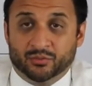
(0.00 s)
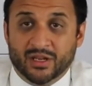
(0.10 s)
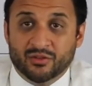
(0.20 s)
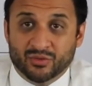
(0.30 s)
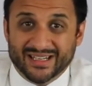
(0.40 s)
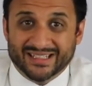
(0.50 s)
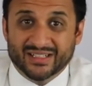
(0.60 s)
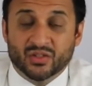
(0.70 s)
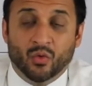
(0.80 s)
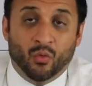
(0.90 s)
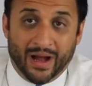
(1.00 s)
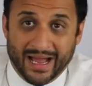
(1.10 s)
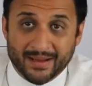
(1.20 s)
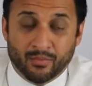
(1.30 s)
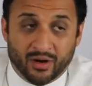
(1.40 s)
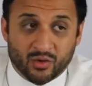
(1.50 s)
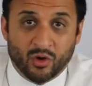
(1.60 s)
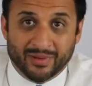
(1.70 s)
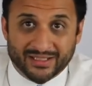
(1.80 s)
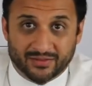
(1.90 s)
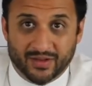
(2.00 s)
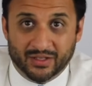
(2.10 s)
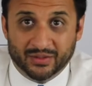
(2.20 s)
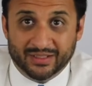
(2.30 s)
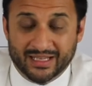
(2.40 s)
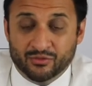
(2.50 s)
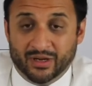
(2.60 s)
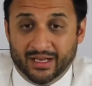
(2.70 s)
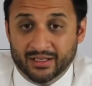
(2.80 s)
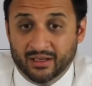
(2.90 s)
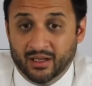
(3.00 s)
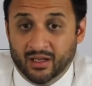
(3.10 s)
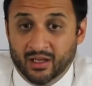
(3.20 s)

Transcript: three reasons why Marc Wilmots failed Iran,